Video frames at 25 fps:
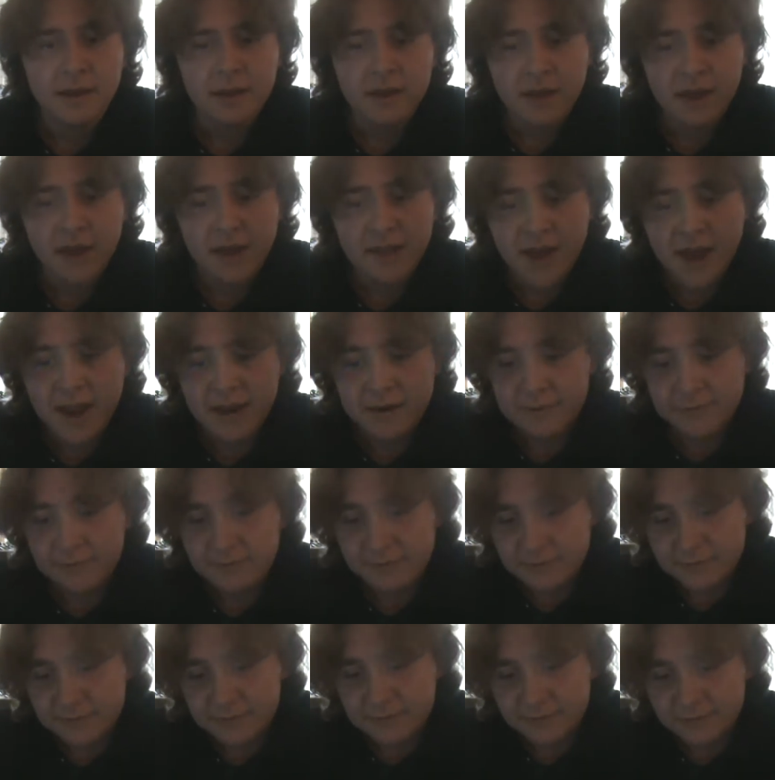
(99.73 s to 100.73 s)
And that
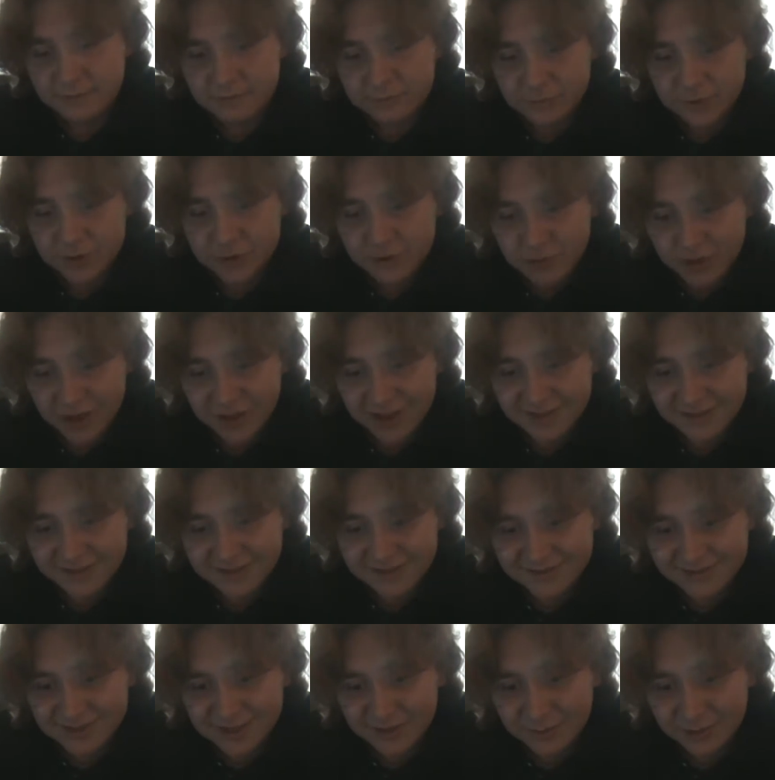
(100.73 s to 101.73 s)
was really the
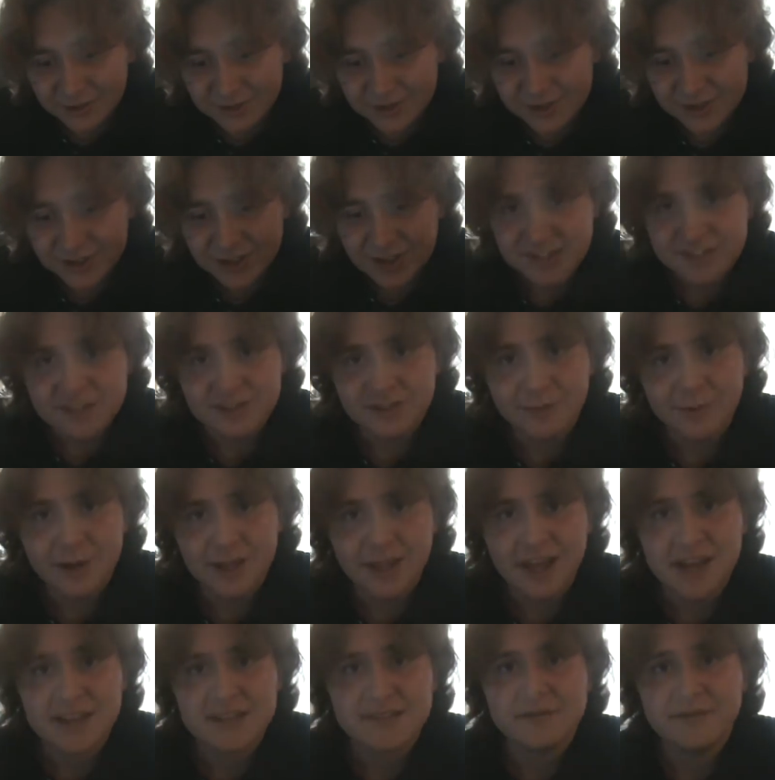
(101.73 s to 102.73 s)
simple gist of my
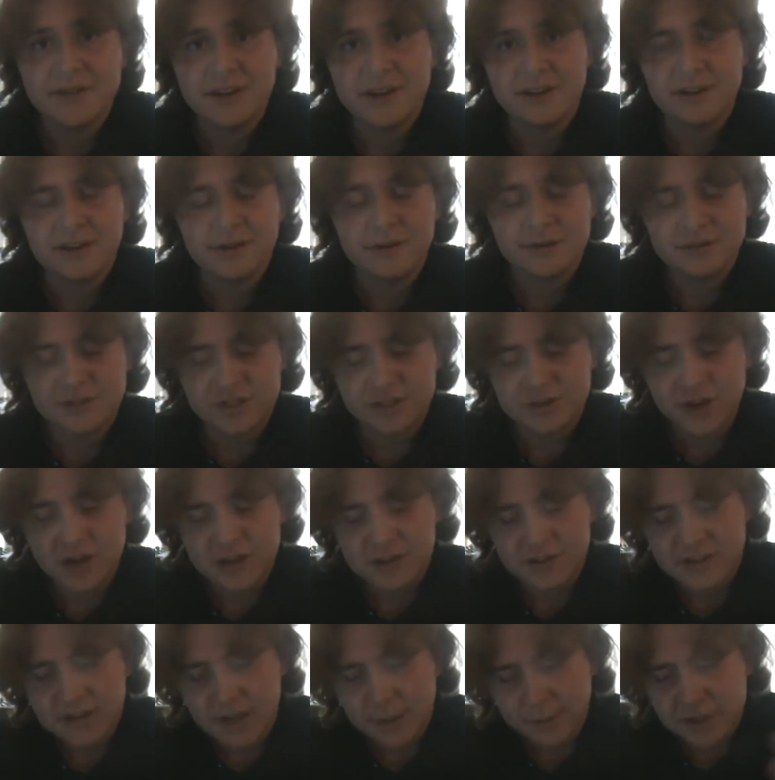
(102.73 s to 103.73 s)
last video, just trying
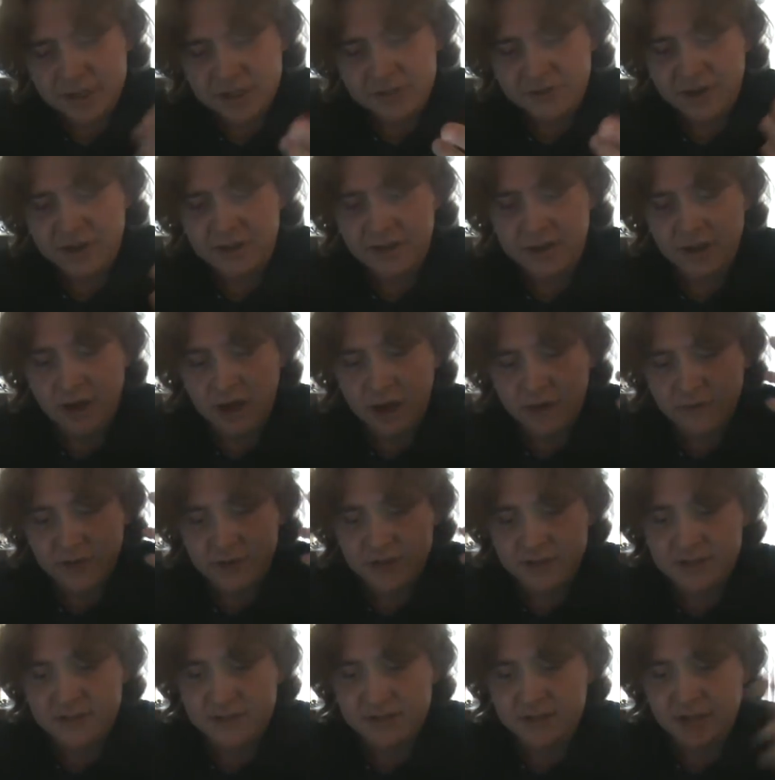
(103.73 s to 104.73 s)
to demonstrate the
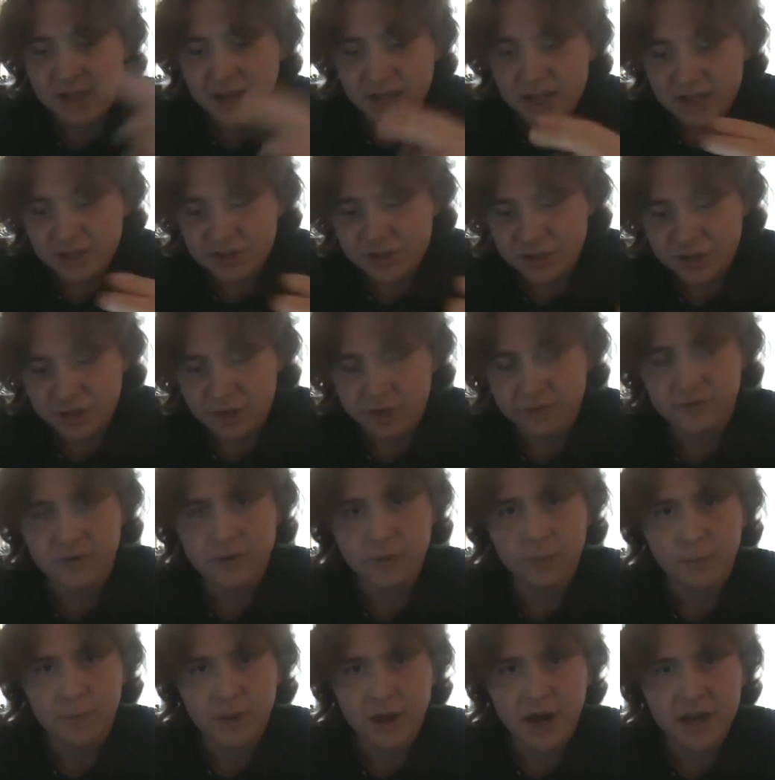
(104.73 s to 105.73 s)
obvious danger of
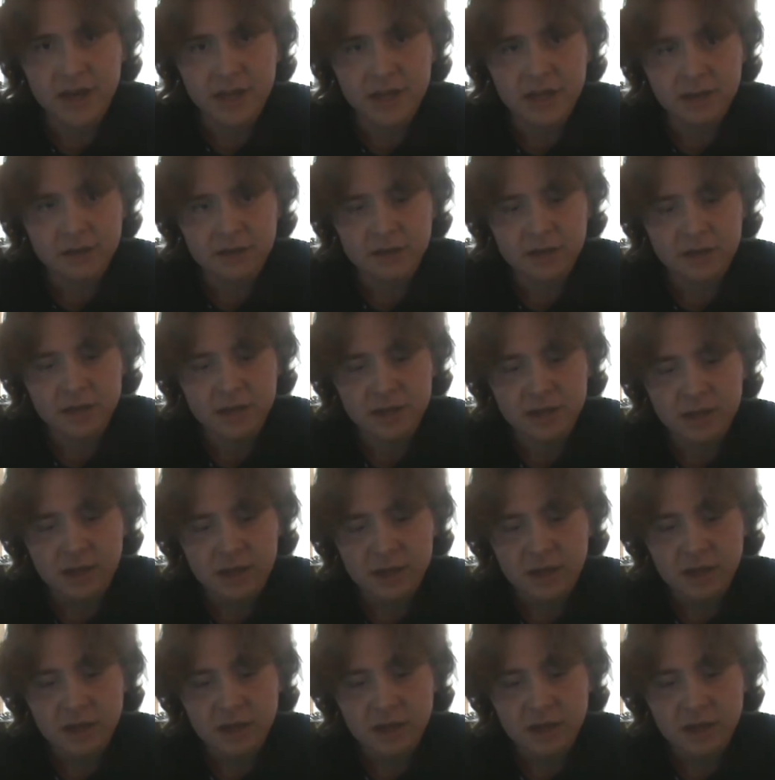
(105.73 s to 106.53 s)
combining the